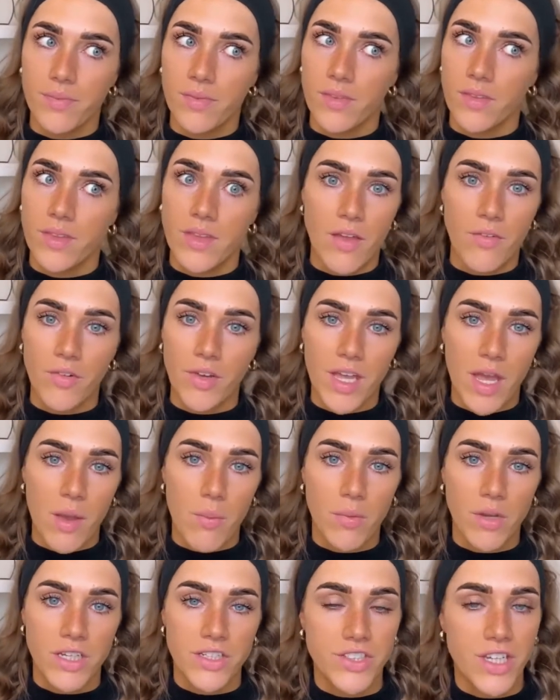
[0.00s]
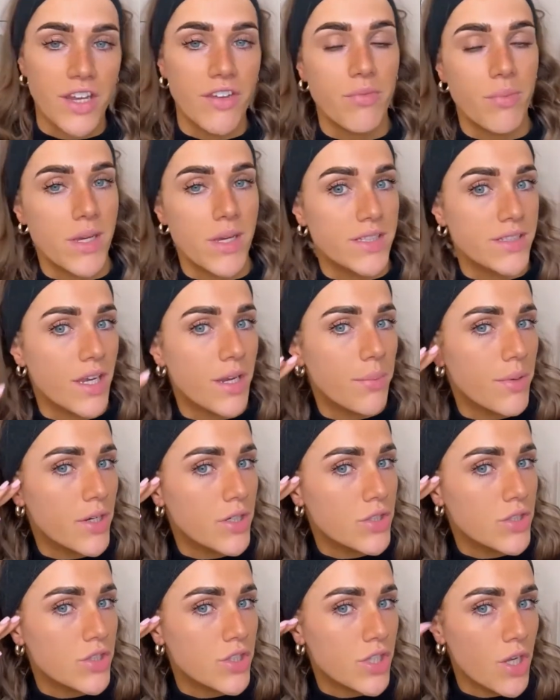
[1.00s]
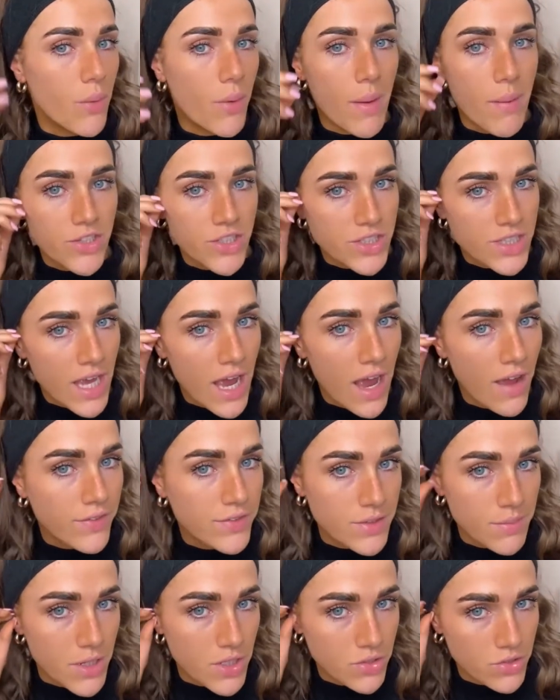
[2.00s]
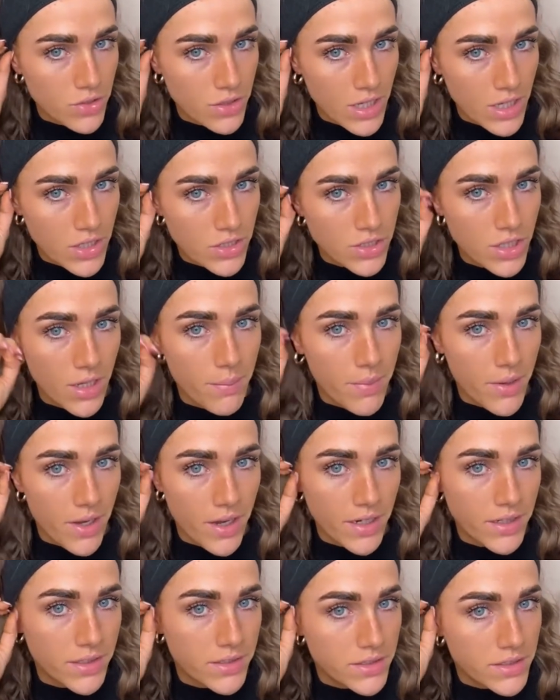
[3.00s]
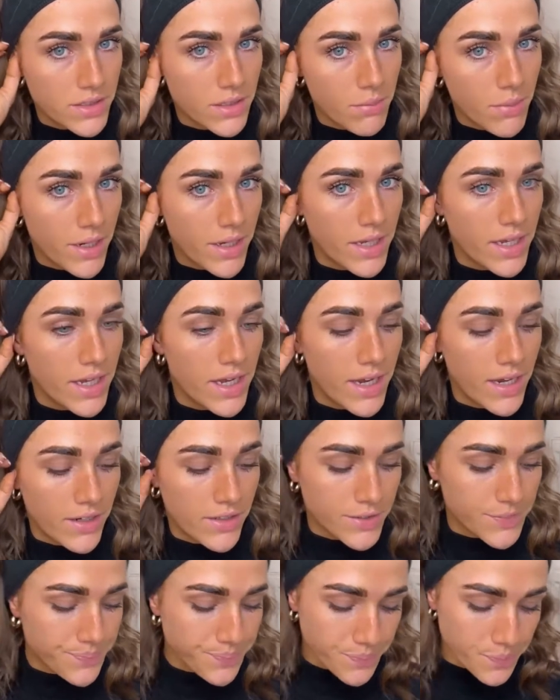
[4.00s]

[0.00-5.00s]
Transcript: Never again will I shave my sideburns, so I just have to make sure they're tucked behind my ears.